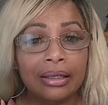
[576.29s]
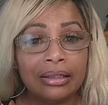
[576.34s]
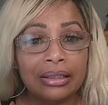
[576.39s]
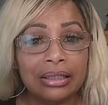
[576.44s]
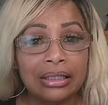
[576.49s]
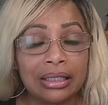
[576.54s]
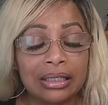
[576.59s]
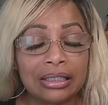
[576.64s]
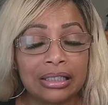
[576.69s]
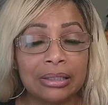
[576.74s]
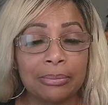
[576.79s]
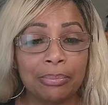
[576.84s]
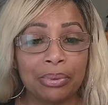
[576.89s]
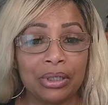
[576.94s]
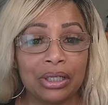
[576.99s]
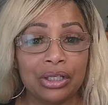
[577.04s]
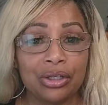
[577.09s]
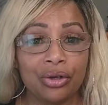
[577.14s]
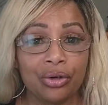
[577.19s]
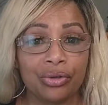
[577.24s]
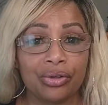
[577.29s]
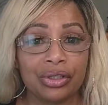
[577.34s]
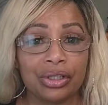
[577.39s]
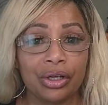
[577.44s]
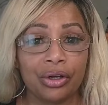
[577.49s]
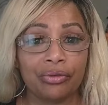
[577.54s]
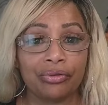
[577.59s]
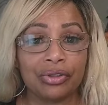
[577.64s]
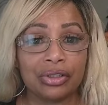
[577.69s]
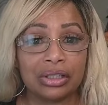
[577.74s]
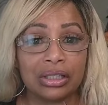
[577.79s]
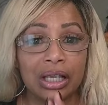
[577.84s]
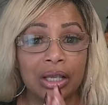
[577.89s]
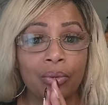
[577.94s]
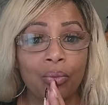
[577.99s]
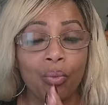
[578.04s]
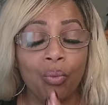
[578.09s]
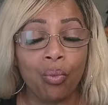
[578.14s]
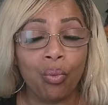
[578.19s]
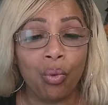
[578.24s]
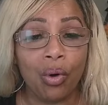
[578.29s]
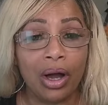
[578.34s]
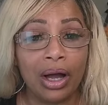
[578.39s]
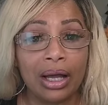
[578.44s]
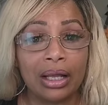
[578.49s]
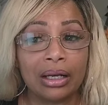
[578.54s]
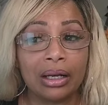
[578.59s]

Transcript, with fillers: discipline yourself to say, what